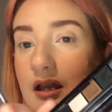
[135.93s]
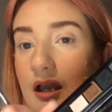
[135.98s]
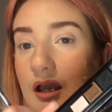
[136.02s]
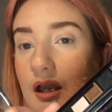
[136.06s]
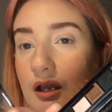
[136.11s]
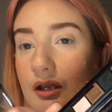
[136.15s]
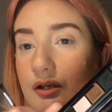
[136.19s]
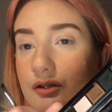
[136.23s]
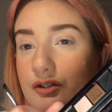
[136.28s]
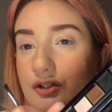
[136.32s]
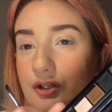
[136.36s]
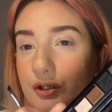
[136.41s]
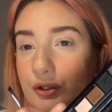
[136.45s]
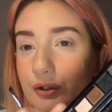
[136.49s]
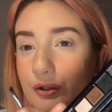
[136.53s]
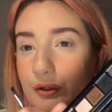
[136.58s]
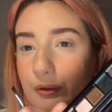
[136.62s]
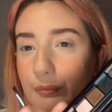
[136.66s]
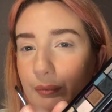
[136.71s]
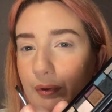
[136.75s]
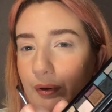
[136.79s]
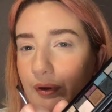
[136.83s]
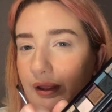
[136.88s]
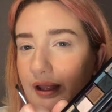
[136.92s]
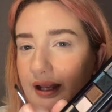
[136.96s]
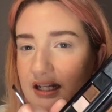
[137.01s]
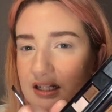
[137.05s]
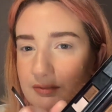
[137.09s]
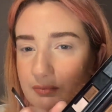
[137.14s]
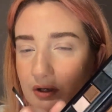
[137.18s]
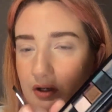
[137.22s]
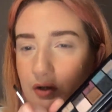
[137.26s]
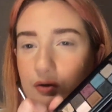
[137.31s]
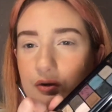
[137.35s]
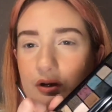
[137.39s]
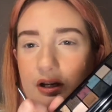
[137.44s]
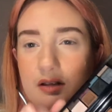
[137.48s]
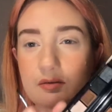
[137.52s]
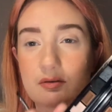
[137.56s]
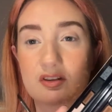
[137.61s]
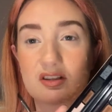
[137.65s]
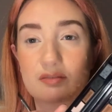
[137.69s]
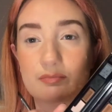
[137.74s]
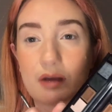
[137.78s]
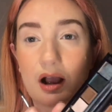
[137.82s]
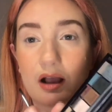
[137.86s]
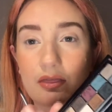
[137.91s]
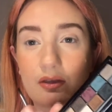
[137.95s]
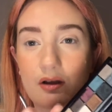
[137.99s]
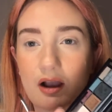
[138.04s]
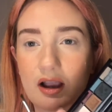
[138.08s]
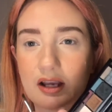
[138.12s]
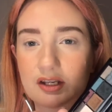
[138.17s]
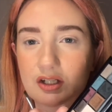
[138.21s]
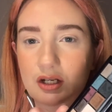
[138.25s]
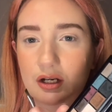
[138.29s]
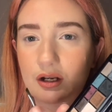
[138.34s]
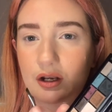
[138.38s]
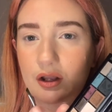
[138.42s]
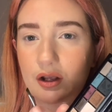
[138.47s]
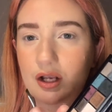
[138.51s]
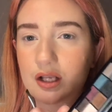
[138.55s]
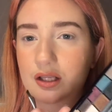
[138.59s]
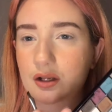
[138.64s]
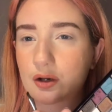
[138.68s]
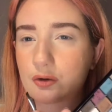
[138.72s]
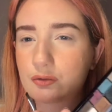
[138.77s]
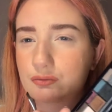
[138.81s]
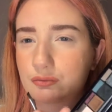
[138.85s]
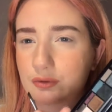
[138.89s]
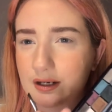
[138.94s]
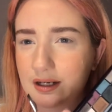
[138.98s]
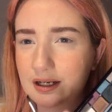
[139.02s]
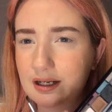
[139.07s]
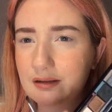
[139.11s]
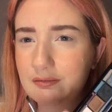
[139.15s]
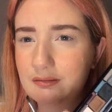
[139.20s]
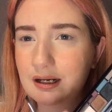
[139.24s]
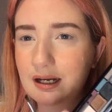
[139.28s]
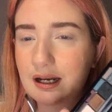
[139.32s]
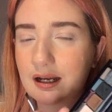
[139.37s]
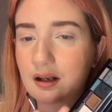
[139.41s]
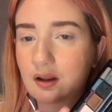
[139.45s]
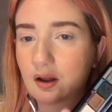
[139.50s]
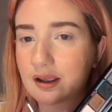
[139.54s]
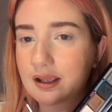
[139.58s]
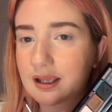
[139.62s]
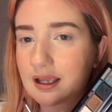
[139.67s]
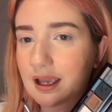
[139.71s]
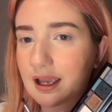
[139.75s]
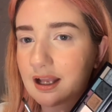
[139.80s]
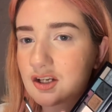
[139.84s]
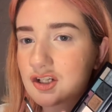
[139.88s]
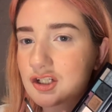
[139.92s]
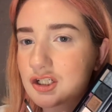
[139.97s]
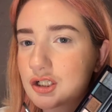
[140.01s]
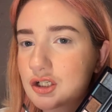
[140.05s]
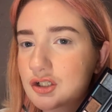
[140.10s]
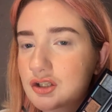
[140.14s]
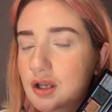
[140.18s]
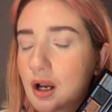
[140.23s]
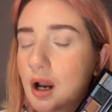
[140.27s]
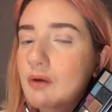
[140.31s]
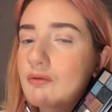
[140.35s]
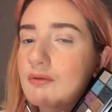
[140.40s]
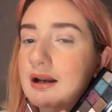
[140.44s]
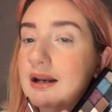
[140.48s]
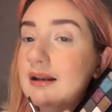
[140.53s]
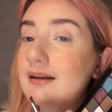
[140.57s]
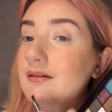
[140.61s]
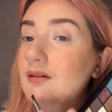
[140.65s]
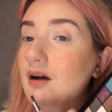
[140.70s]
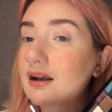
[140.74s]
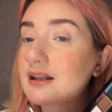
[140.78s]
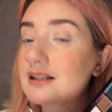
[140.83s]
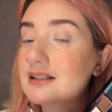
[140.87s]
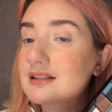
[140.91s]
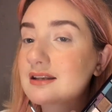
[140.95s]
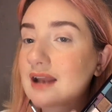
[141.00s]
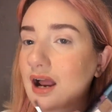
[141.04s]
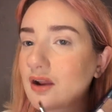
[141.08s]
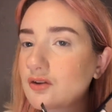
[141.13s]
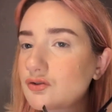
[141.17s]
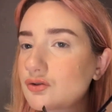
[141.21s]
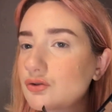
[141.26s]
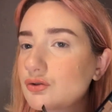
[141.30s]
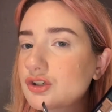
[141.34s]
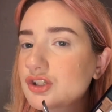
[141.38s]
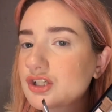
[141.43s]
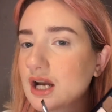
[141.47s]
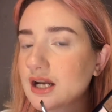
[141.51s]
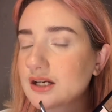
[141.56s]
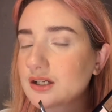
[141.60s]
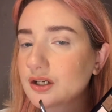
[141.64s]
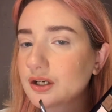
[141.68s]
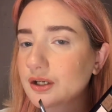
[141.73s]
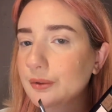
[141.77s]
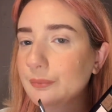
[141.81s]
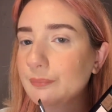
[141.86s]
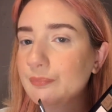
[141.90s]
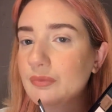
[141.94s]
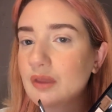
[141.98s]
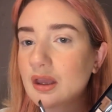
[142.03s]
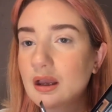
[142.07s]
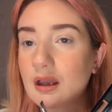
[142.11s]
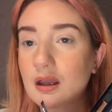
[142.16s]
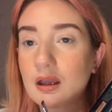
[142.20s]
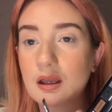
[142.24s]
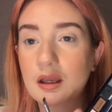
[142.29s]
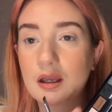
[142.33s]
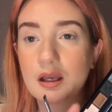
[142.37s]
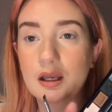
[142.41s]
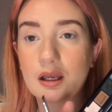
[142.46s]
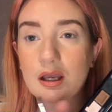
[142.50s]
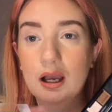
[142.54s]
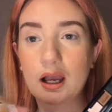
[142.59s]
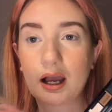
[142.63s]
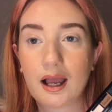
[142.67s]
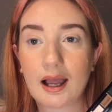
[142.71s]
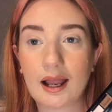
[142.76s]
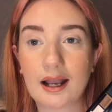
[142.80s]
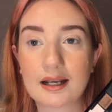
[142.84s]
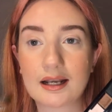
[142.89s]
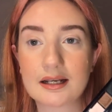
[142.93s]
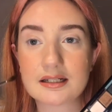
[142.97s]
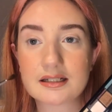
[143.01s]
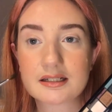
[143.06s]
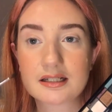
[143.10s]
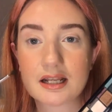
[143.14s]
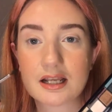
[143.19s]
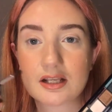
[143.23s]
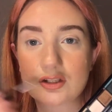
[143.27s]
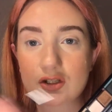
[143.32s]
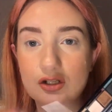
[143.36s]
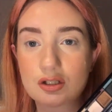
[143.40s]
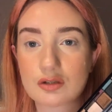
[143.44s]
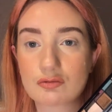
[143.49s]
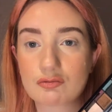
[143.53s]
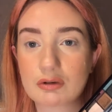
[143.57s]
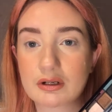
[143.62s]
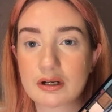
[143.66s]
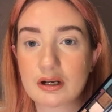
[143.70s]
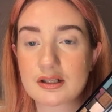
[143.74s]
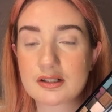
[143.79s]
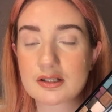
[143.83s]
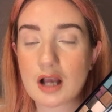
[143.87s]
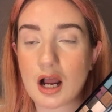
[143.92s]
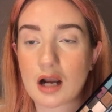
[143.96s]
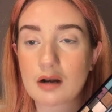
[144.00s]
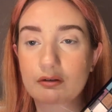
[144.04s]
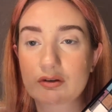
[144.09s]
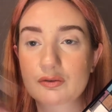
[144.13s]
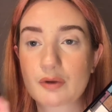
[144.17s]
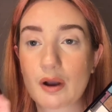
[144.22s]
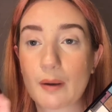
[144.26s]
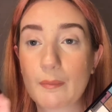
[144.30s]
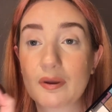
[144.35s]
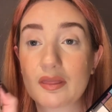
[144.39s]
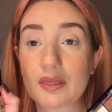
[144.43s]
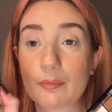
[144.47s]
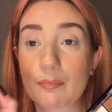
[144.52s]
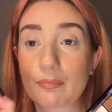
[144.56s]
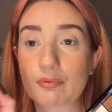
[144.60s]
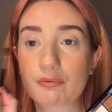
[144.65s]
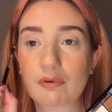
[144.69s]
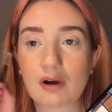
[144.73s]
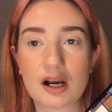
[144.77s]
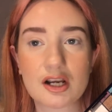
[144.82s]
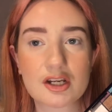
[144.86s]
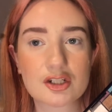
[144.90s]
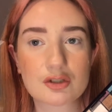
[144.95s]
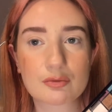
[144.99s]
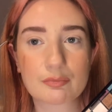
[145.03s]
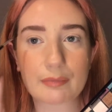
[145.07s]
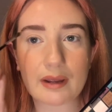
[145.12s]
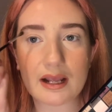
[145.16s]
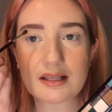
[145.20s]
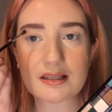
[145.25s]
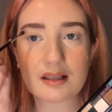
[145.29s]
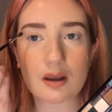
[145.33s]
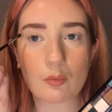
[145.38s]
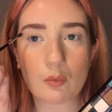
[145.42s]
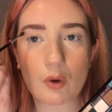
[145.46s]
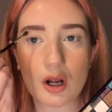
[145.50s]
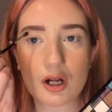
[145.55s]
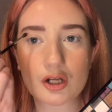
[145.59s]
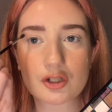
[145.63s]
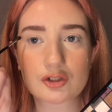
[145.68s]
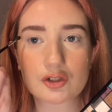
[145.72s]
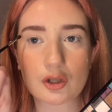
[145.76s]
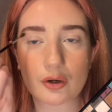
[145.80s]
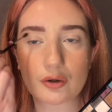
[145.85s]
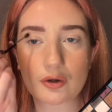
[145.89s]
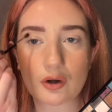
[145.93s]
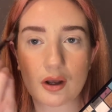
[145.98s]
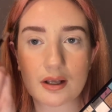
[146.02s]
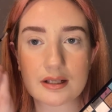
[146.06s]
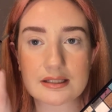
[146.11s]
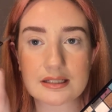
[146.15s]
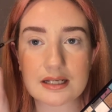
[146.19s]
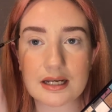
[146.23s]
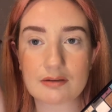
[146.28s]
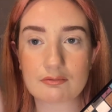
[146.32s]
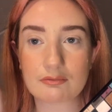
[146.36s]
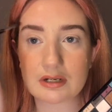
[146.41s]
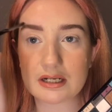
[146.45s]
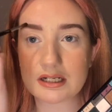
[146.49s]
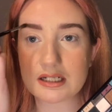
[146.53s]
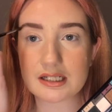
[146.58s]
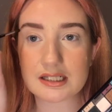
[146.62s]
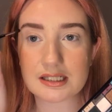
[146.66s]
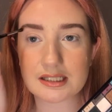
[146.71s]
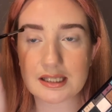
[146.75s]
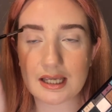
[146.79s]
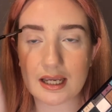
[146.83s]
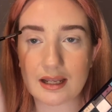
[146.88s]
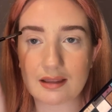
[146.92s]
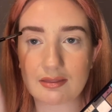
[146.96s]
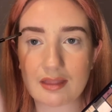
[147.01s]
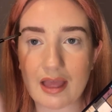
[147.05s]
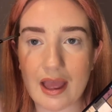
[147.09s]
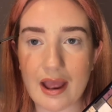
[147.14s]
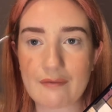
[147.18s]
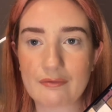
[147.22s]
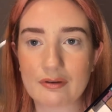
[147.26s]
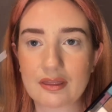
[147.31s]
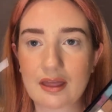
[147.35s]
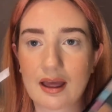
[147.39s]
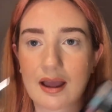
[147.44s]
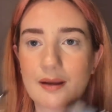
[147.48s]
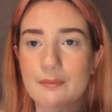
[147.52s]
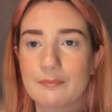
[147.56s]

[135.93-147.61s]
to put into my crease with some other eyeshadow looks, and I really, really like it. It just looks like a really nice natural shadow, and it's just a really nice colour as well. But the brush makes that work so nicely. It really does get in there for that.